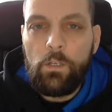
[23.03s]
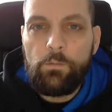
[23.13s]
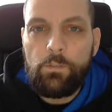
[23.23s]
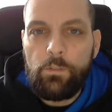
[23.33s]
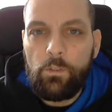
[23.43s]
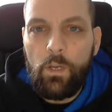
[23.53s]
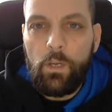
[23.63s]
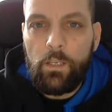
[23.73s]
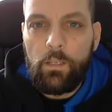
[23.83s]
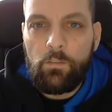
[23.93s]
Still
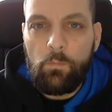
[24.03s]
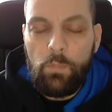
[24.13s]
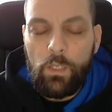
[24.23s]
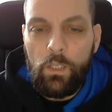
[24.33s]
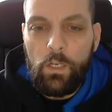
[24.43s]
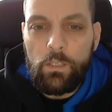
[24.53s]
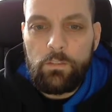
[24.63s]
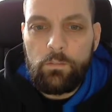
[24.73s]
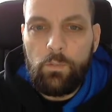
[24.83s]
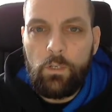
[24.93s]
getting some blood
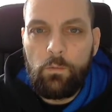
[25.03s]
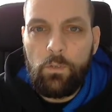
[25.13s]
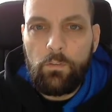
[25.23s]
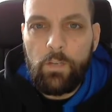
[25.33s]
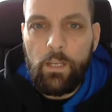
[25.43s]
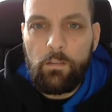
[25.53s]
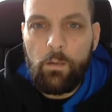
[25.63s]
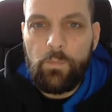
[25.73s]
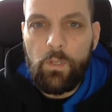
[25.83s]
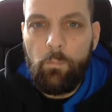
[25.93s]
loss, but we've kind of come
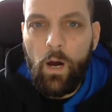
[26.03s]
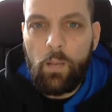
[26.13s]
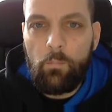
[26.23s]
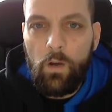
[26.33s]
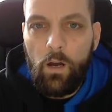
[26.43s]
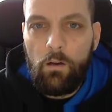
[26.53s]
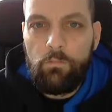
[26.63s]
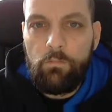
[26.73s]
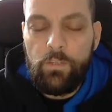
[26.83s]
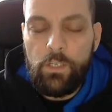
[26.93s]
to the bottom of
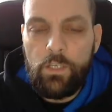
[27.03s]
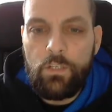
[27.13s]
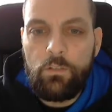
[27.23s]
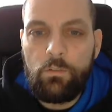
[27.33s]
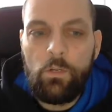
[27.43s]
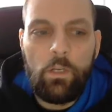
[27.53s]
the issue,